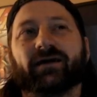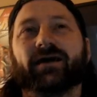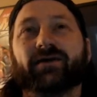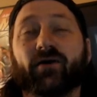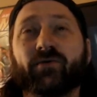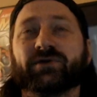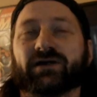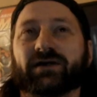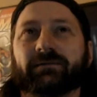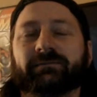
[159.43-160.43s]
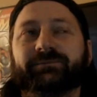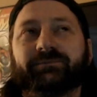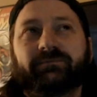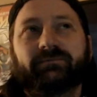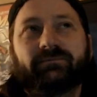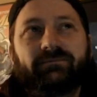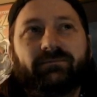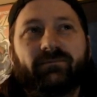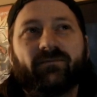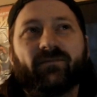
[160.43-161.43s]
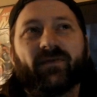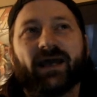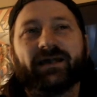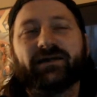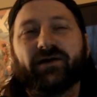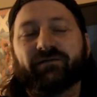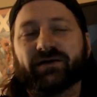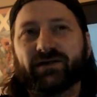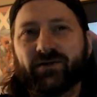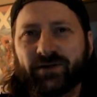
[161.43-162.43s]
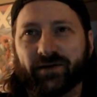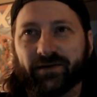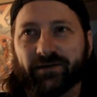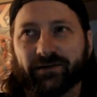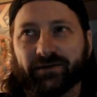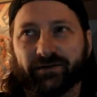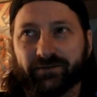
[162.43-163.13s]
and knows it and then you have Ahsoka the